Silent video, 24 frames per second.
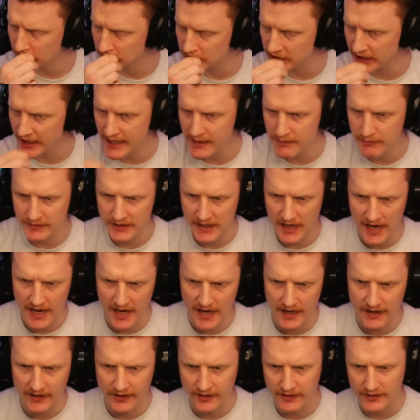James
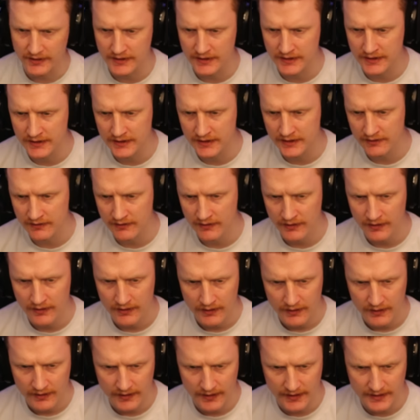Arness
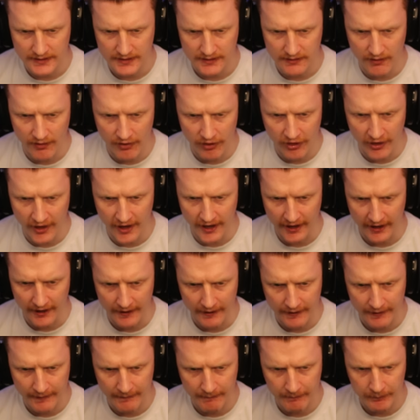is The Thing.
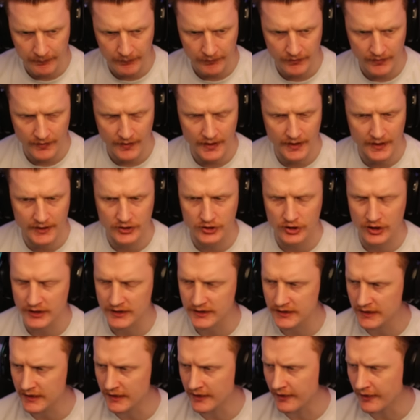
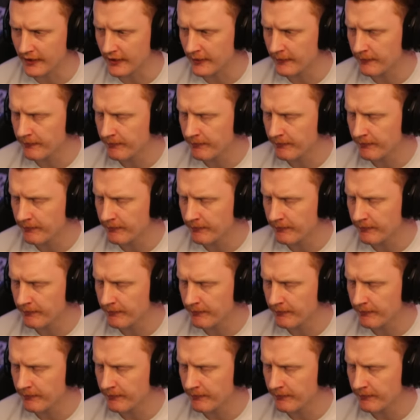Interesting.